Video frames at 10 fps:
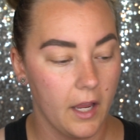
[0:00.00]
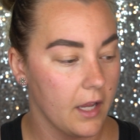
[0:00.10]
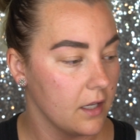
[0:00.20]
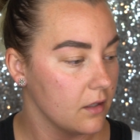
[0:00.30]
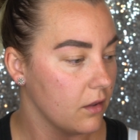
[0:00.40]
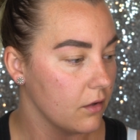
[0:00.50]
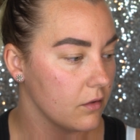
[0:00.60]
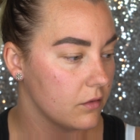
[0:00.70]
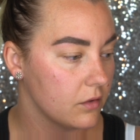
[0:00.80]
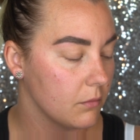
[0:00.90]
And
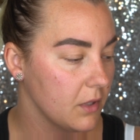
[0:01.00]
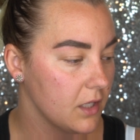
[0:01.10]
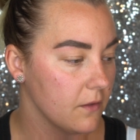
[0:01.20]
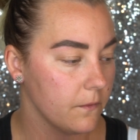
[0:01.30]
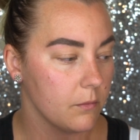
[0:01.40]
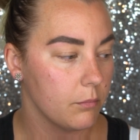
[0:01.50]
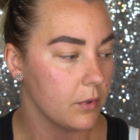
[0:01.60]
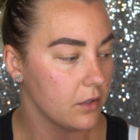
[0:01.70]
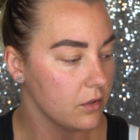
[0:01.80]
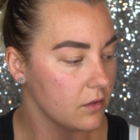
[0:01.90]
there's so many different
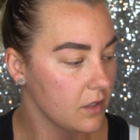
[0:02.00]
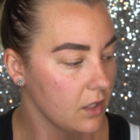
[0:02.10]
brushes